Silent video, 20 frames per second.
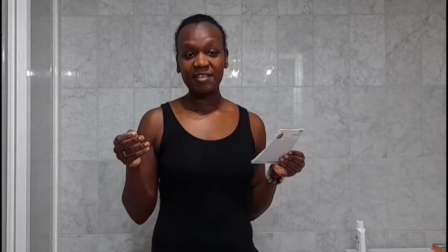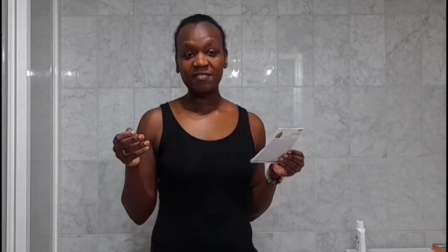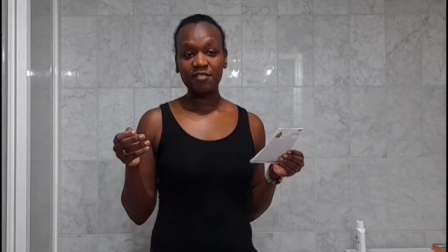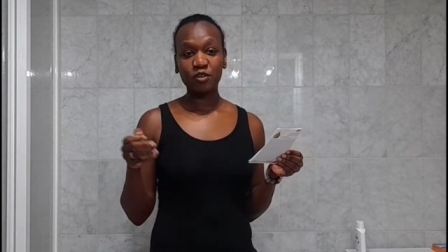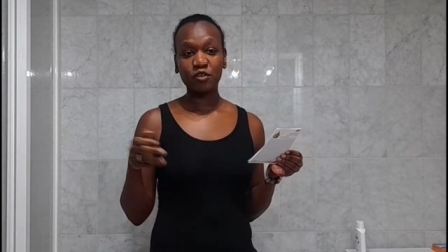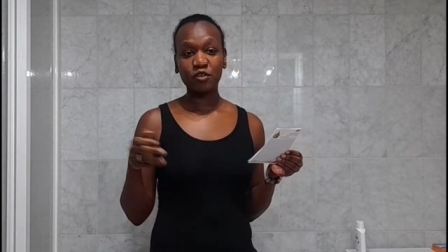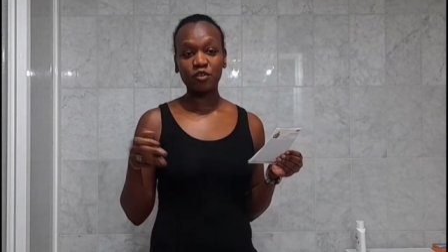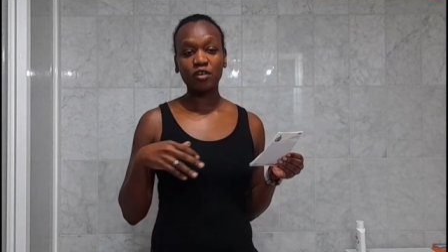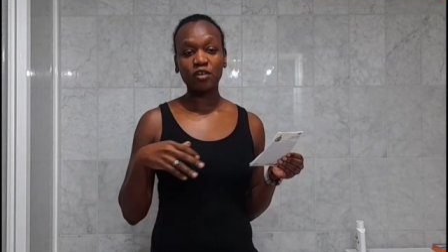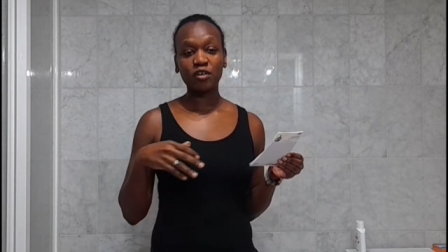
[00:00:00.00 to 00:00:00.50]
I
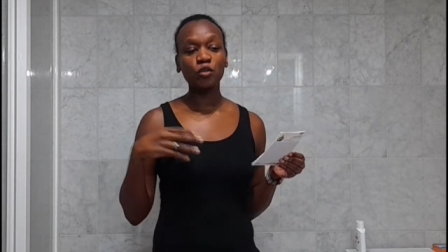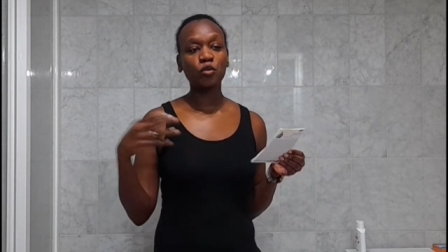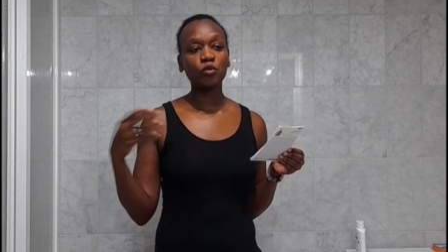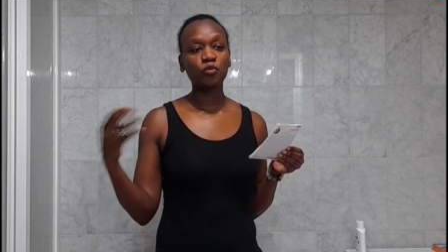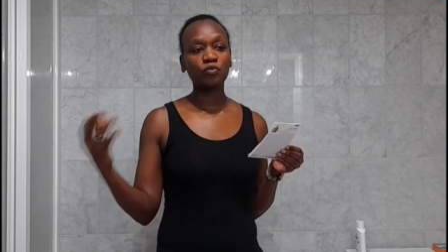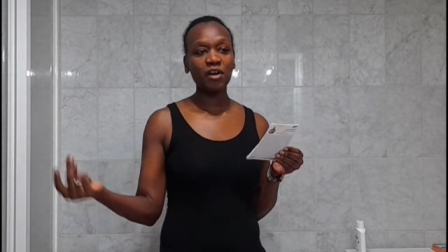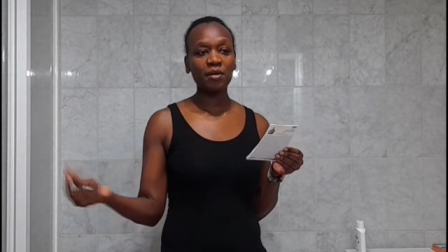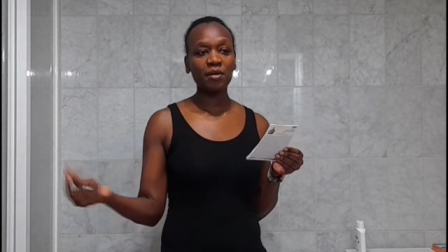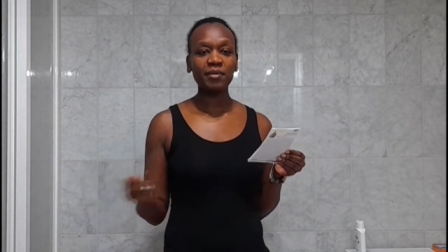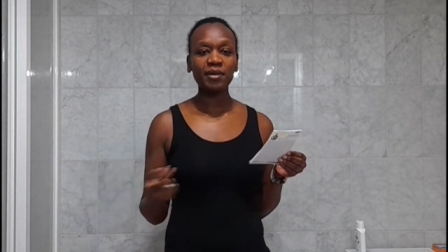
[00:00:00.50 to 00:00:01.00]
was writing to
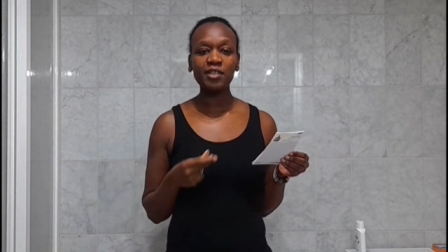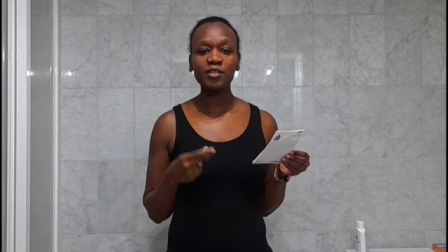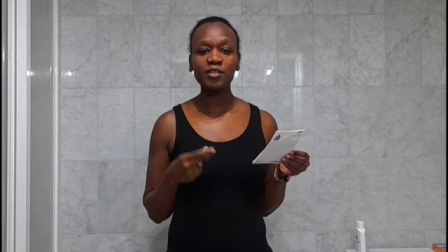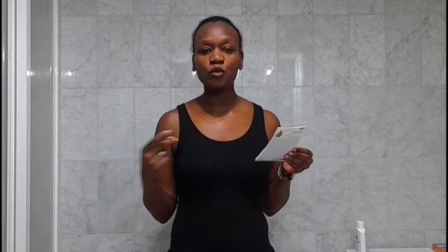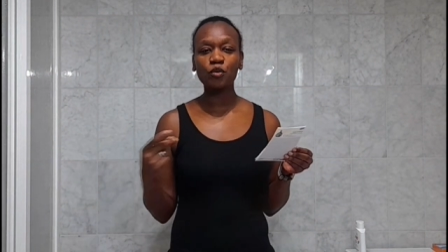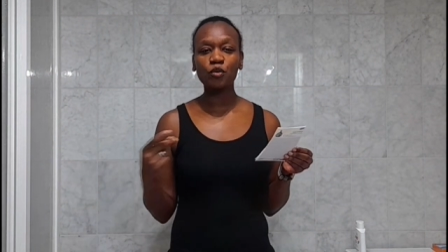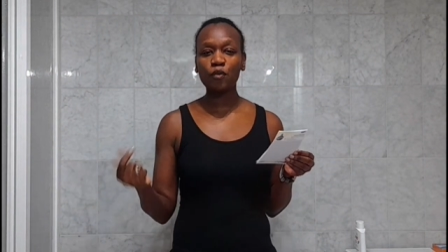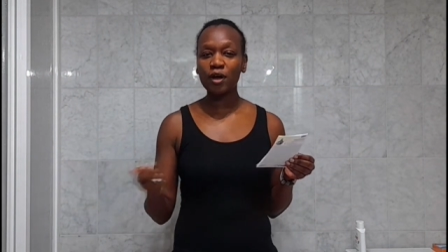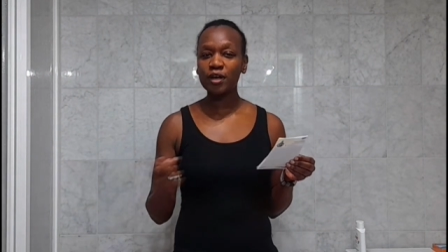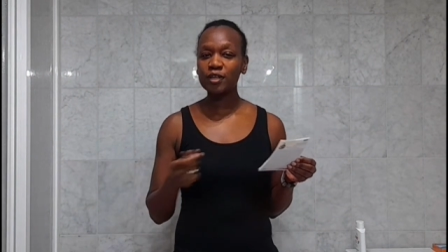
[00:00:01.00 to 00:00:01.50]
families, you
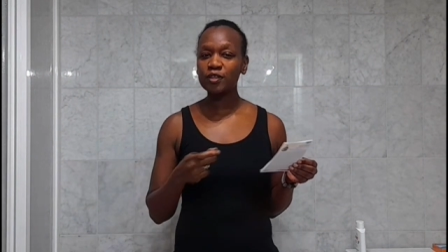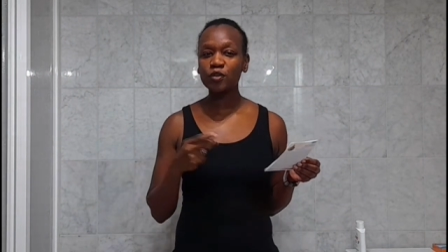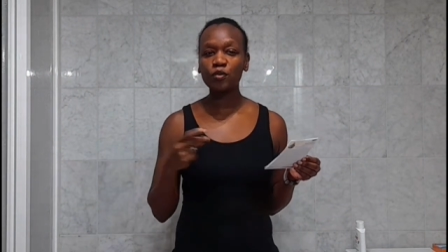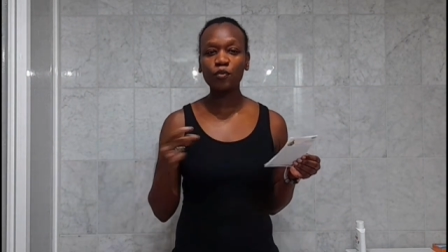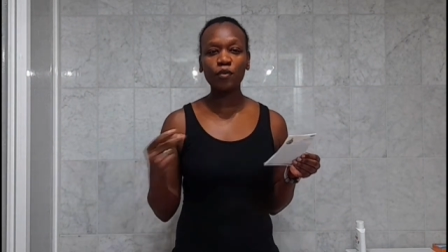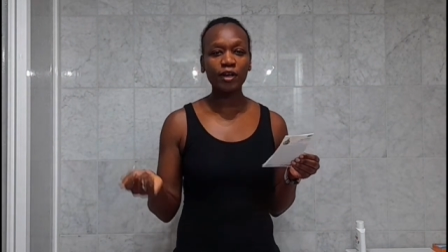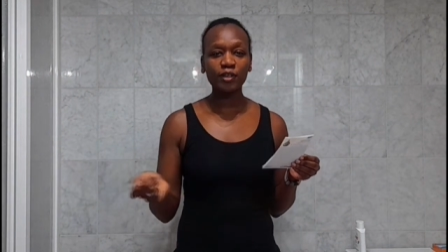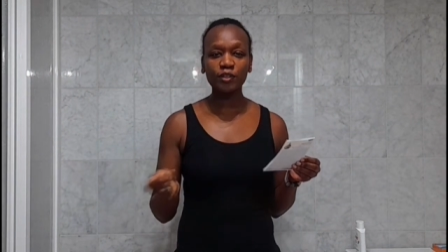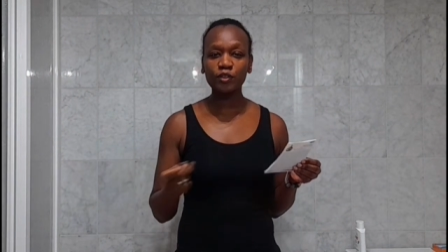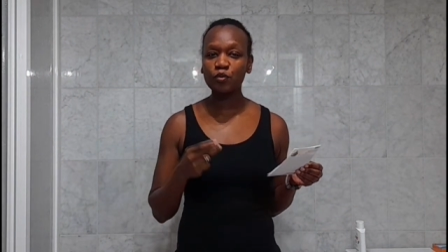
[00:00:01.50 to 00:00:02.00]
write, you
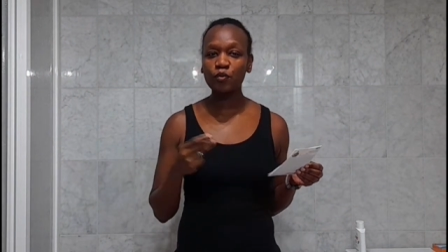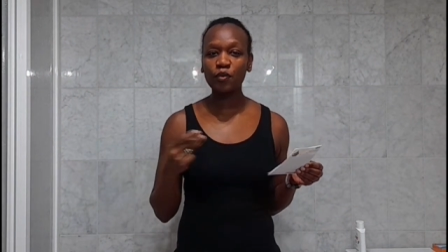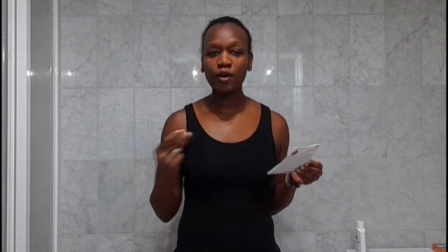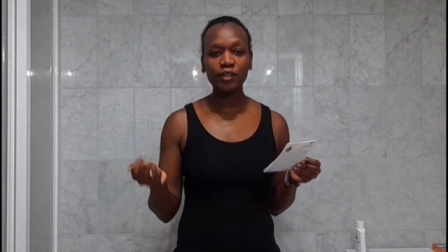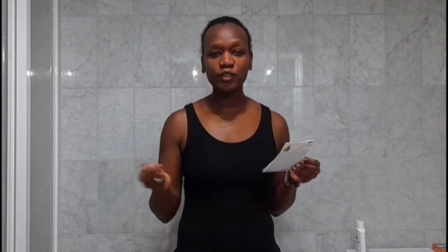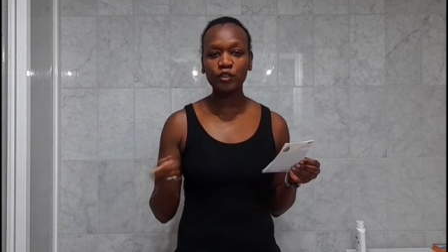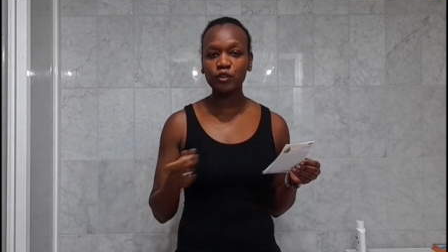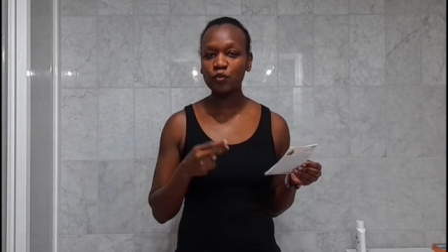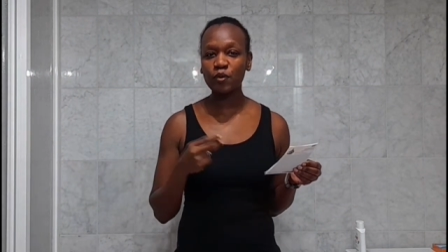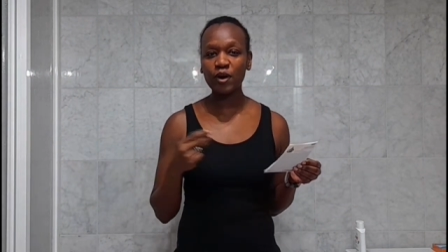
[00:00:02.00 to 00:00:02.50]
write, you write,
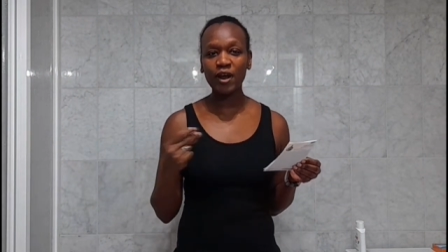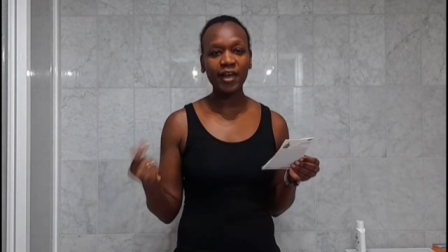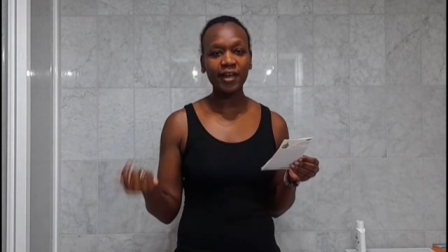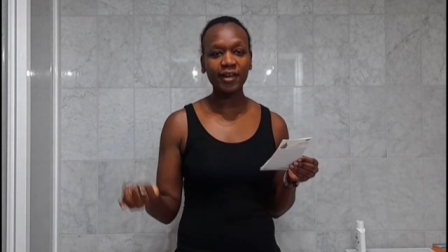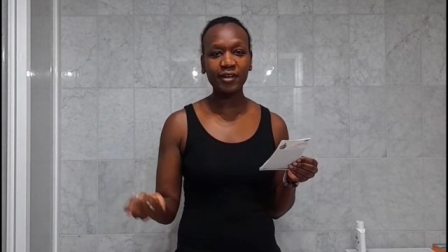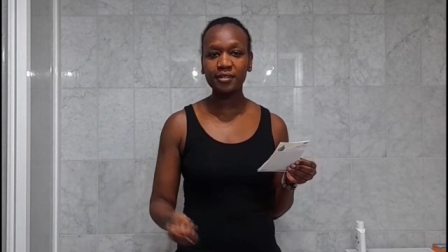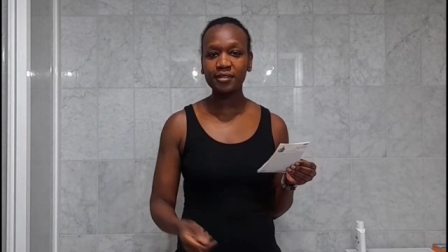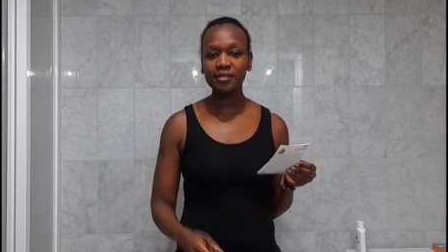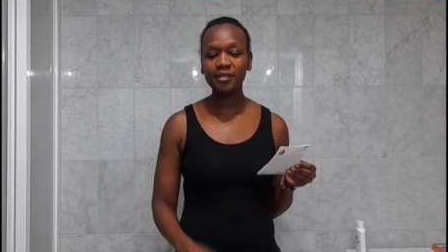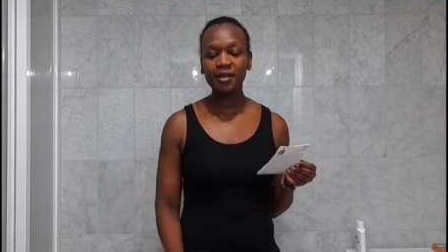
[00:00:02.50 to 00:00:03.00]
you write.